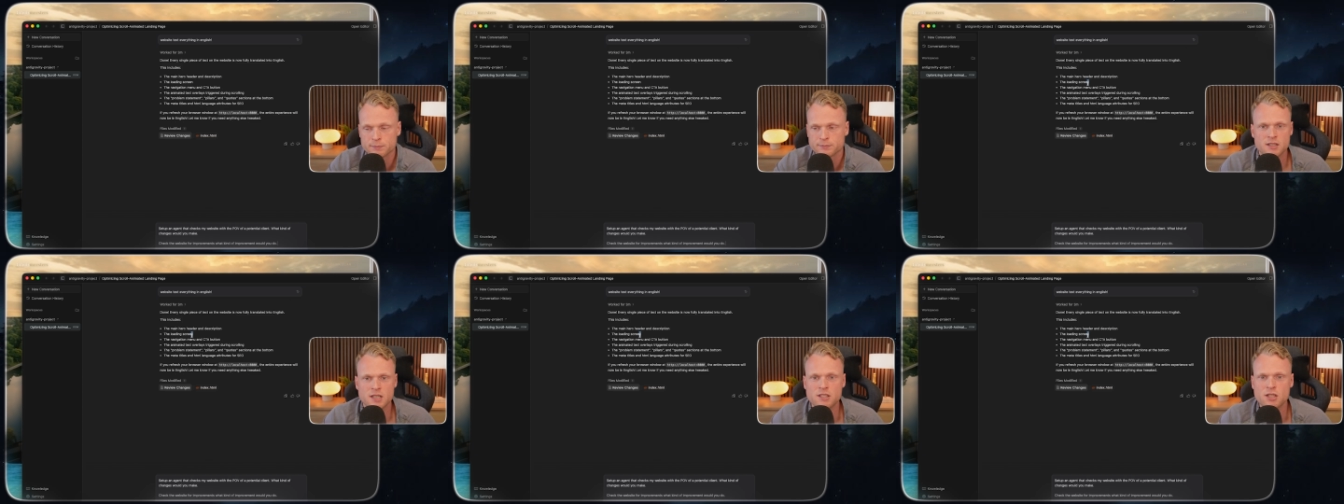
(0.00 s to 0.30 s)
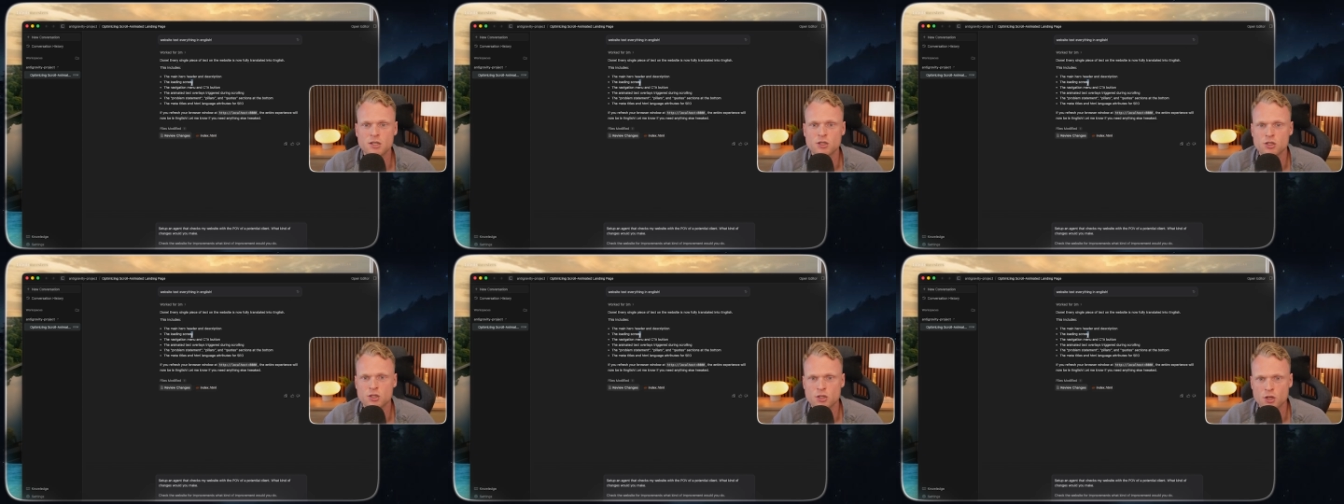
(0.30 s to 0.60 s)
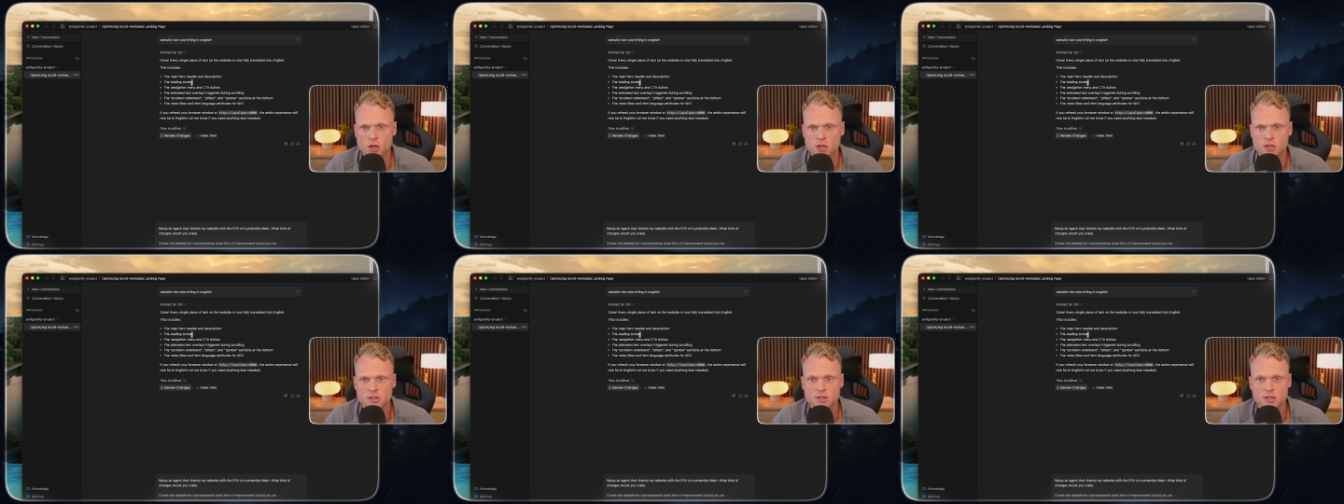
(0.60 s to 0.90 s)
This is
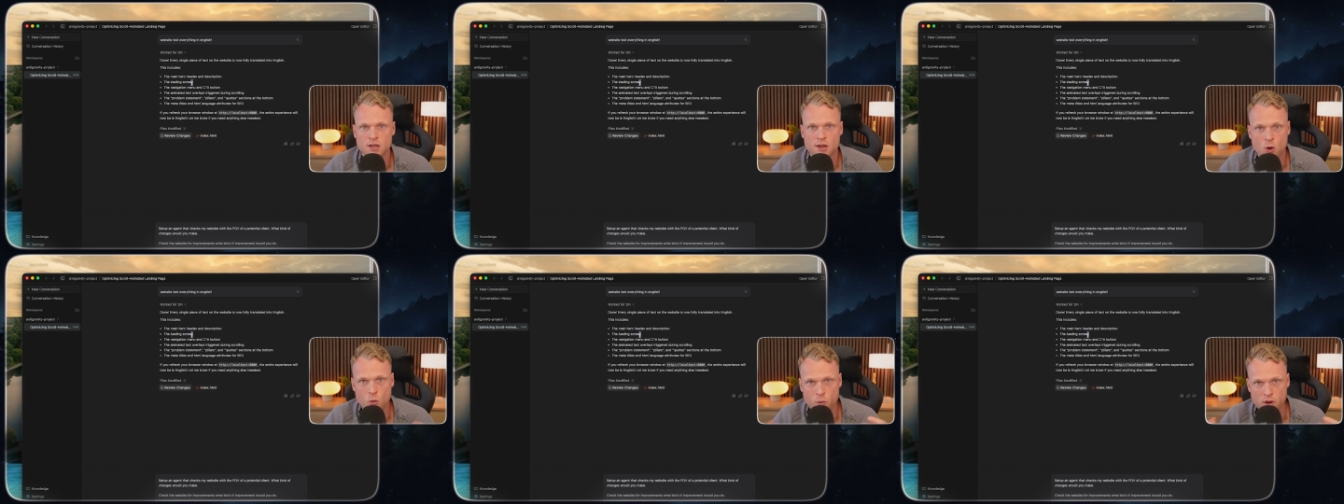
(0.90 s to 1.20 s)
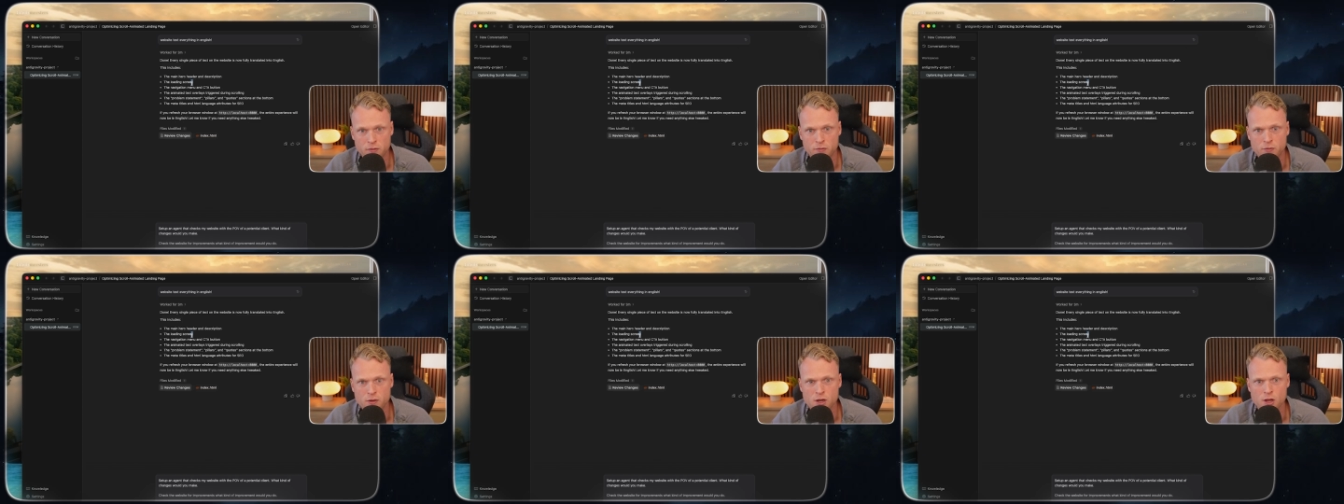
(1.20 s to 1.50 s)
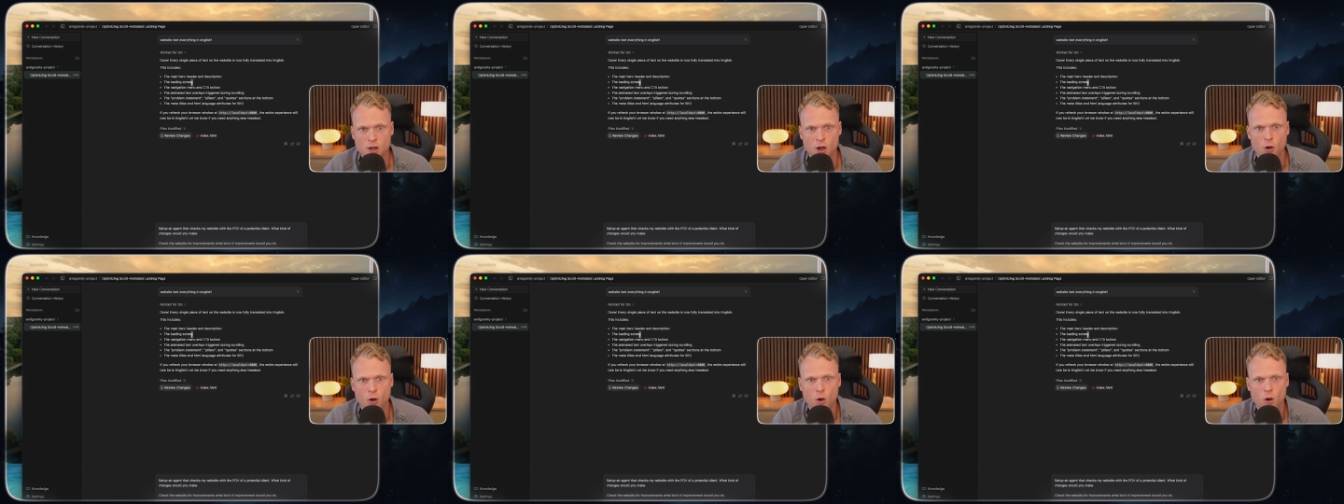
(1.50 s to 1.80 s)
just a quick
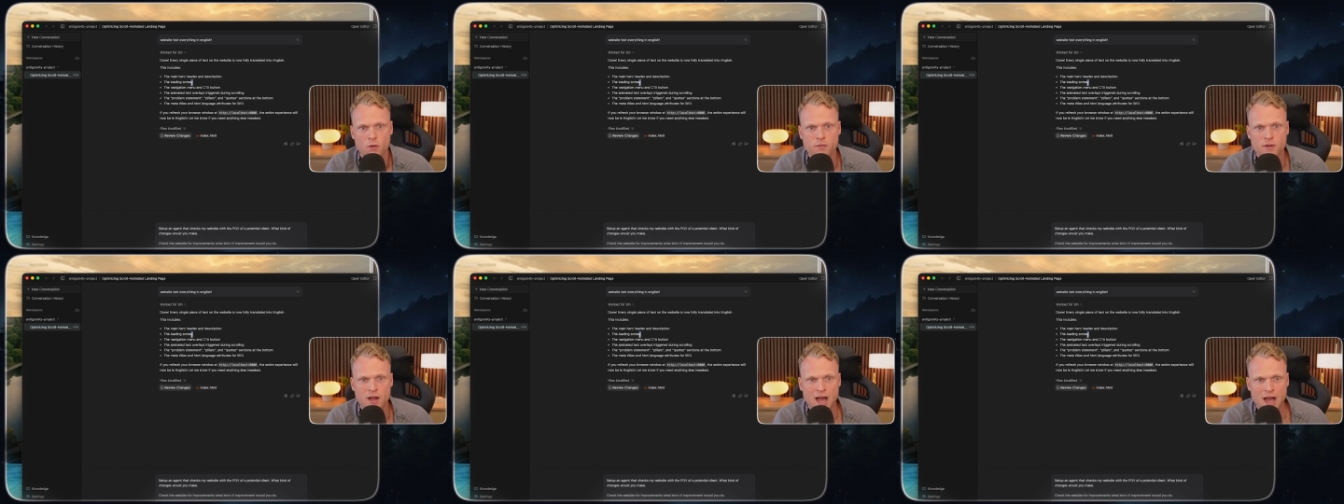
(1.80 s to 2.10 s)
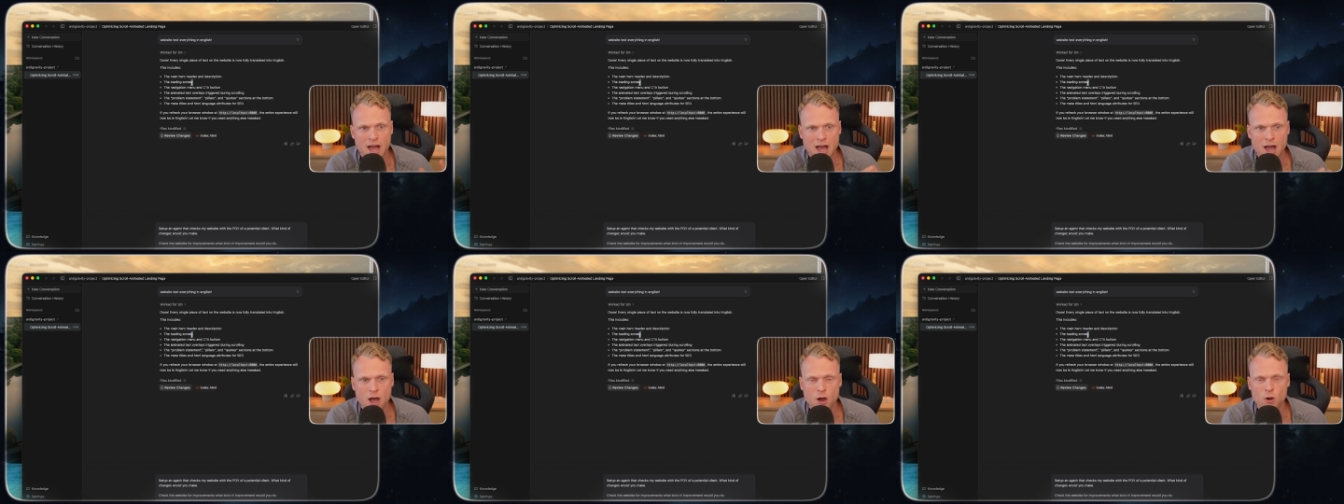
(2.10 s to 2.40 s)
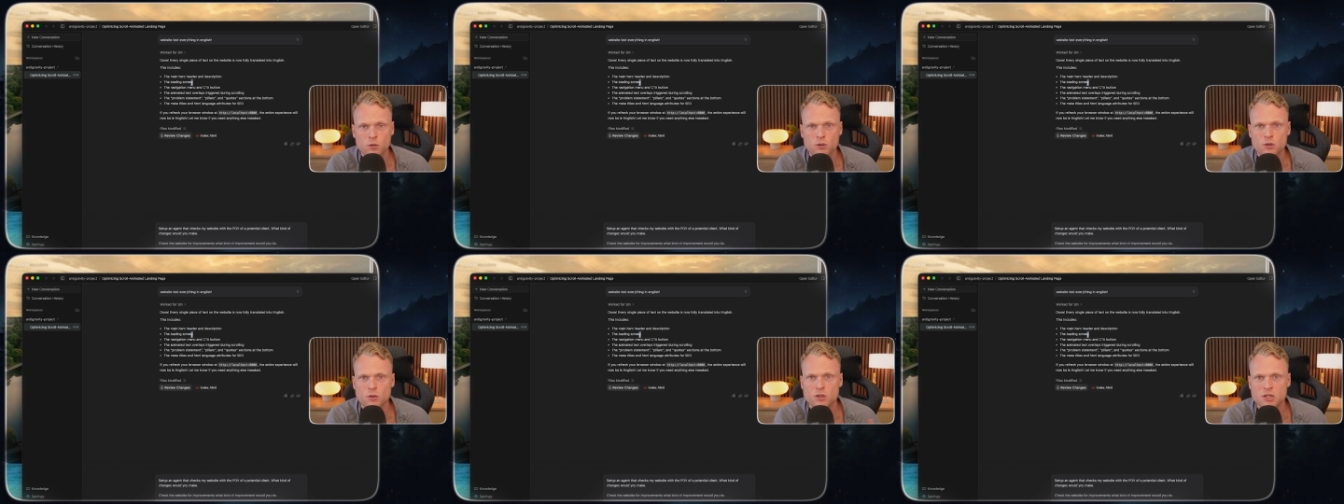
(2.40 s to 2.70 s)
video of
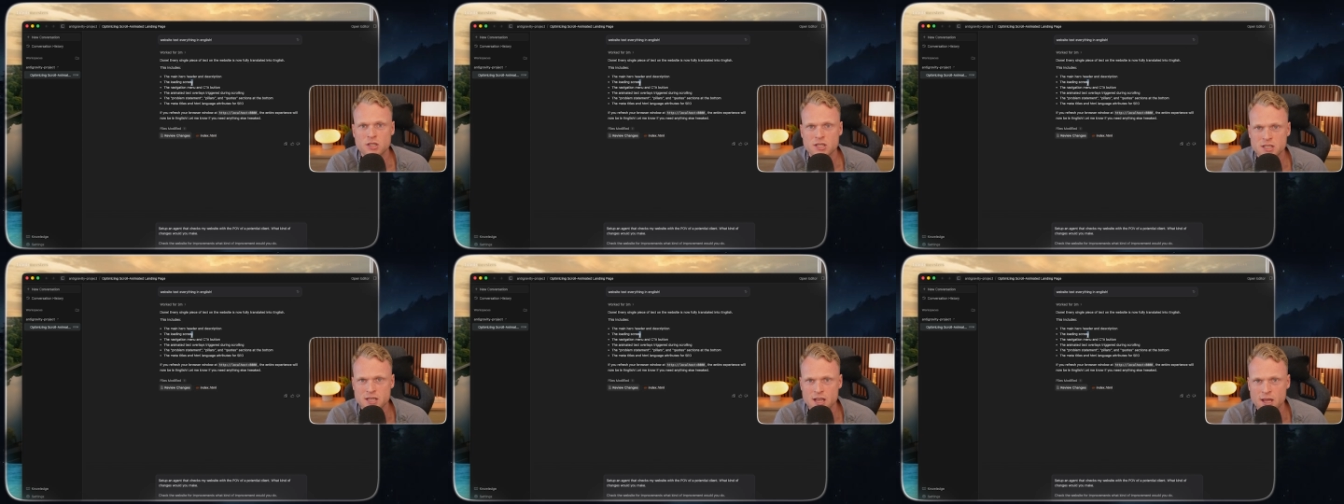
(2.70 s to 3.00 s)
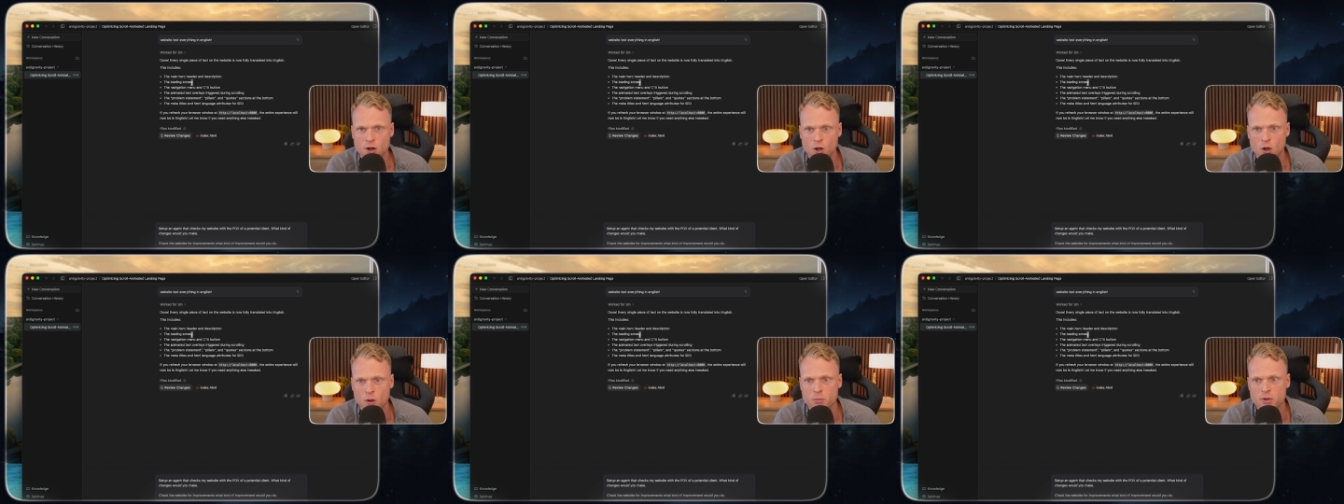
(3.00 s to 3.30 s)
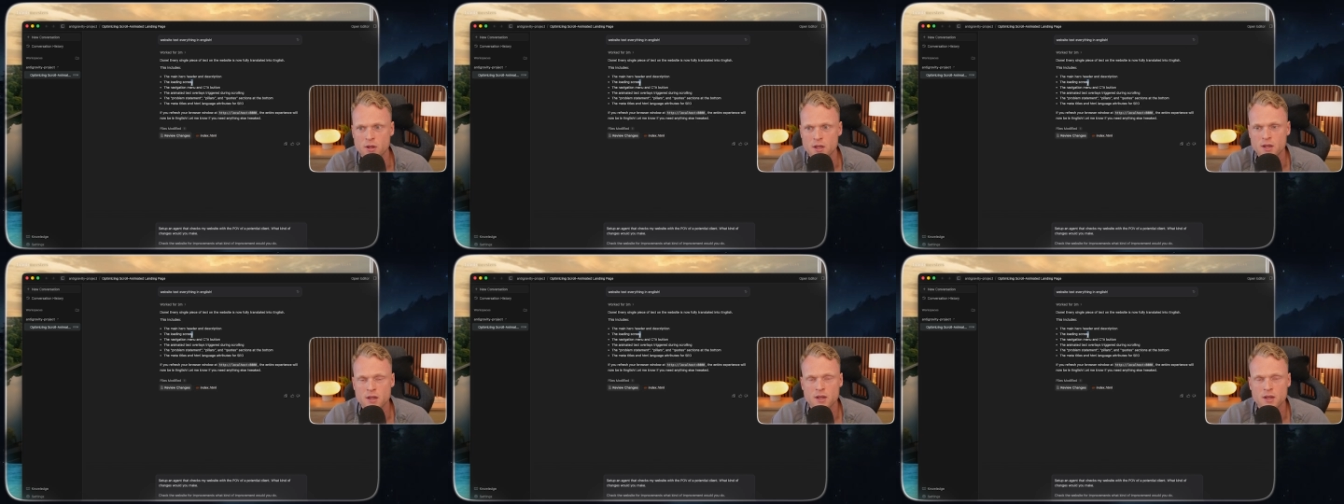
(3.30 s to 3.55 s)
how to set up